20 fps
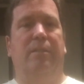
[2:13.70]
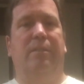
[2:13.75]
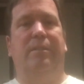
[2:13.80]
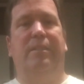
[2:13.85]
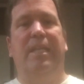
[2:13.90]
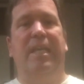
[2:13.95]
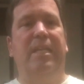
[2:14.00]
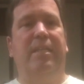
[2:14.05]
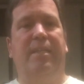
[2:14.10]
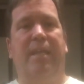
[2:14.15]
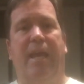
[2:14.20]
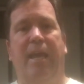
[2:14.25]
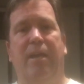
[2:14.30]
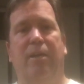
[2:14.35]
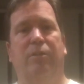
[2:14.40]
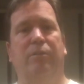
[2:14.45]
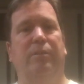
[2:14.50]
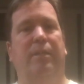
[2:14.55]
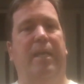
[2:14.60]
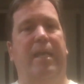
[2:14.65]

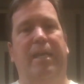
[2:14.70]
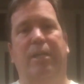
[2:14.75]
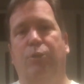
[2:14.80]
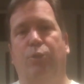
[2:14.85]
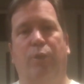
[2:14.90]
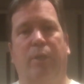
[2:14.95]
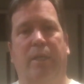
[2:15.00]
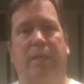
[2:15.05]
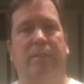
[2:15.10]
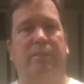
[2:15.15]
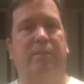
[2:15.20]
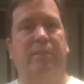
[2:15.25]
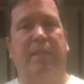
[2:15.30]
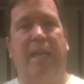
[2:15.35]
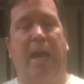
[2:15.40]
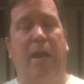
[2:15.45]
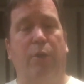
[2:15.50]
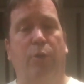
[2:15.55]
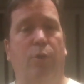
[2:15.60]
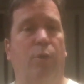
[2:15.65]
detailed, intricate
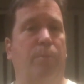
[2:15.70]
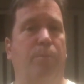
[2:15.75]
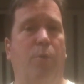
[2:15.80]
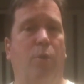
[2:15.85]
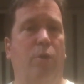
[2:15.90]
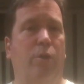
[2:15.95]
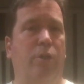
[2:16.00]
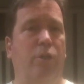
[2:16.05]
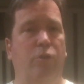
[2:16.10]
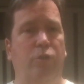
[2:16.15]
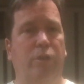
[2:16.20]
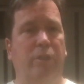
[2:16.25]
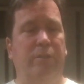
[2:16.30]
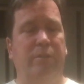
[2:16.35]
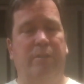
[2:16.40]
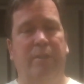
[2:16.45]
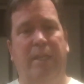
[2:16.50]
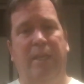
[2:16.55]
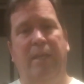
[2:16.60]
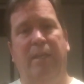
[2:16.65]
scouting report. You just
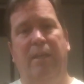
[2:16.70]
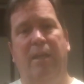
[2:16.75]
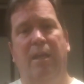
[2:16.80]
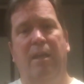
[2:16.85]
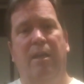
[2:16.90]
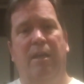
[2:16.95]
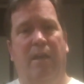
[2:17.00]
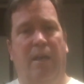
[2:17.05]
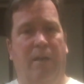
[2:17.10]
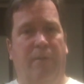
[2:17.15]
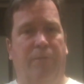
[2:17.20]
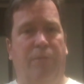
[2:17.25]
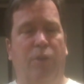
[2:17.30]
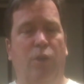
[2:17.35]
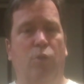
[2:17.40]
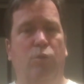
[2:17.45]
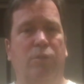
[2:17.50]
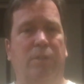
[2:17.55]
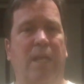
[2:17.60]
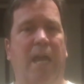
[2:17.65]
need a
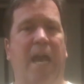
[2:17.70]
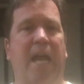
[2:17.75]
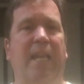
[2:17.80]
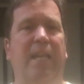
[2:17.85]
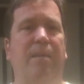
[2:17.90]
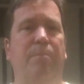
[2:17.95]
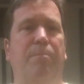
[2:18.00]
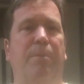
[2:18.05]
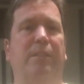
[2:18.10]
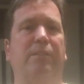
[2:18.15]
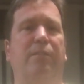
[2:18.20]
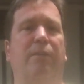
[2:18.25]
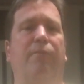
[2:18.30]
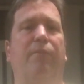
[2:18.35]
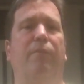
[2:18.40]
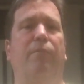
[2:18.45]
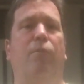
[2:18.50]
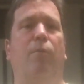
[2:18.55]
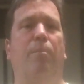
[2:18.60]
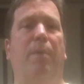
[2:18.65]
few tiny bits of
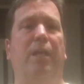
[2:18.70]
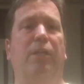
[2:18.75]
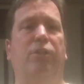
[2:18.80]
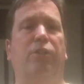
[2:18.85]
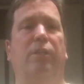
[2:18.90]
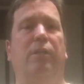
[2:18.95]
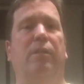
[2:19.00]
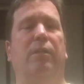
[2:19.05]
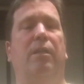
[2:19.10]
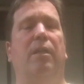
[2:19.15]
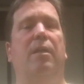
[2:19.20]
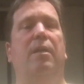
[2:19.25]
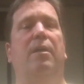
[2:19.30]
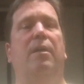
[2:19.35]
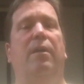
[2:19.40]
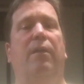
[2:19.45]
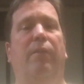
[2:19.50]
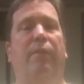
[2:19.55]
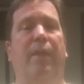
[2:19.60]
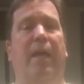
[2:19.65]
information
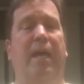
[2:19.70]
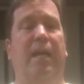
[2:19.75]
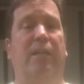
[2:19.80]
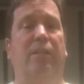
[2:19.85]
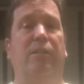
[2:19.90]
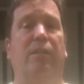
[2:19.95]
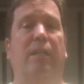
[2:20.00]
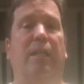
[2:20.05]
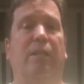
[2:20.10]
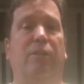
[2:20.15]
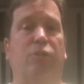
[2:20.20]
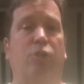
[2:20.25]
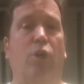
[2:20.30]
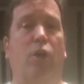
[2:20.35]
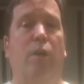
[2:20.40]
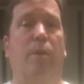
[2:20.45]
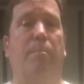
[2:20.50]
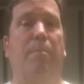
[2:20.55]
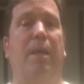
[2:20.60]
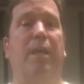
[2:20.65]
that is going
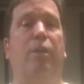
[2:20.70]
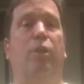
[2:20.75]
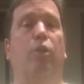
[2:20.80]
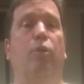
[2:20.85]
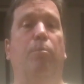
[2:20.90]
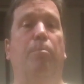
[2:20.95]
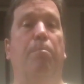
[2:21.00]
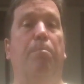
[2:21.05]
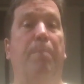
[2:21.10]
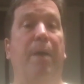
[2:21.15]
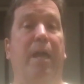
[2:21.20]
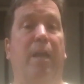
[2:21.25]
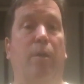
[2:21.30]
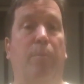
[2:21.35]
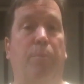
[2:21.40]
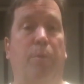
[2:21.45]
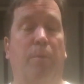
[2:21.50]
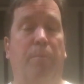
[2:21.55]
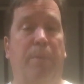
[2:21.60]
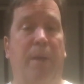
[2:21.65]
to make you better
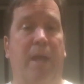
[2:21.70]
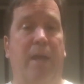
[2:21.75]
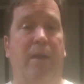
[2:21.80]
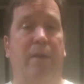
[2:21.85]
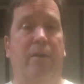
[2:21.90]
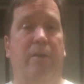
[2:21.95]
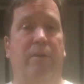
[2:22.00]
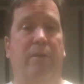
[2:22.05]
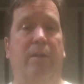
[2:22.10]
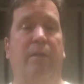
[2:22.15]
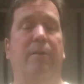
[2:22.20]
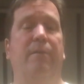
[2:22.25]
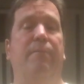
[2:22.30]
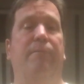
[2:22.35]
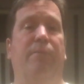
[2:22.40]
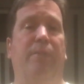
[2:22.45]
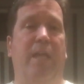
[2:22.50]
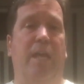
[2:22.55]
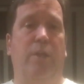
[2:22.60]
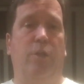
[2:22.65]
prepared
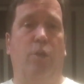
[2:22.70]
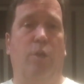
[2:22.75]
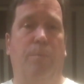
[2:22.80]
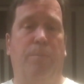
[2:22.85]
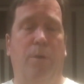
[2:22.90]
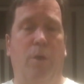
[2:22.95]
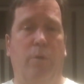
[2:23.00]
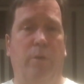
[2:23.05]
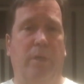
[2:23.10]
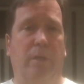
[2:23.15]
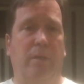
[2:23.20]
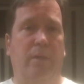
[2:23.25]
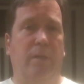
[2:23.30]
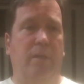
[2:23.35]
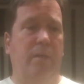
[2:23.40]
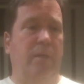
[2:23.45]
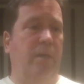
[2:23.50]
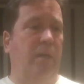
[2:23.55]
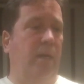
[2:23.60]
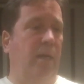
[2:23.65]
than your opponent.
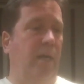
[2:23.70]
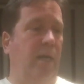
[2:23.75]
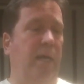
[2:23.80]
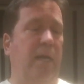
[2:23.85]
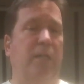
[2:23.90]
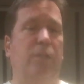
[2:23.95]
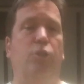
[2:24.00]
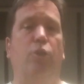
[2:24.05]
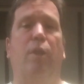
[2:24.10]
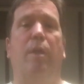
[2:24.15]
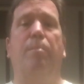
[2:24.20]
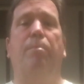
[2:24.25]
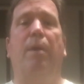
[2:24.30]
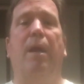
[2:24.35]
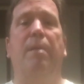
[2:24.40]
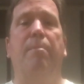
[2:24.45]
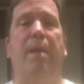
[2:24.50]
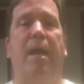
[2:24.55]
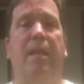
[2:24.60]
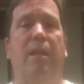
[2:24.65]
Do they play
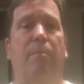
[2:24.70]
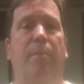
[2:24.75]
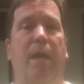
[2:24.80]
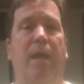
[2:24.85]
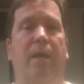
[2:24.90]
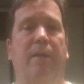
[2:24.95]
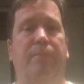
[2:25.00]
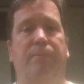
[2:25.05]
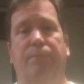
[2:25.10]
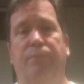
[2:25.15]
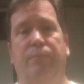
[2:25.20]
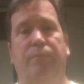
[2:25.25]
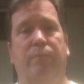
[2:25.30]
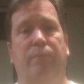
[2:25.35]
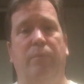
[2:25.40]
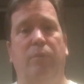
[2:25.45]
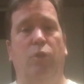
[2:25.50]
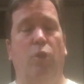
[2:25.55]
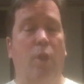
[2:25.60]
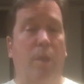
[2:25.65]
man-to-man?
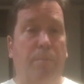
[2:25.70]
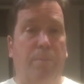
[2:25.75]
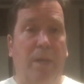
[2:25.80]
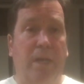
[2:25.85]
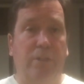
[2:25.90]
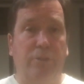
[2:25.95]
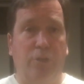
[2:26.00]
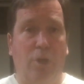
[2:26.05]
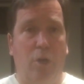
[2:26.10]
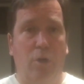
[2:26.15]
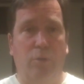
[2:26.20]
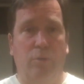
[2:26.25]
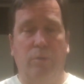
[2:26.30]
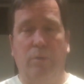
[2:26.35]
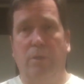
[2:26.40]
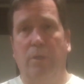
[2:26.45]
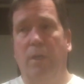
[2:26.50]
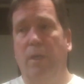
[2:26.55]
Do they play zone?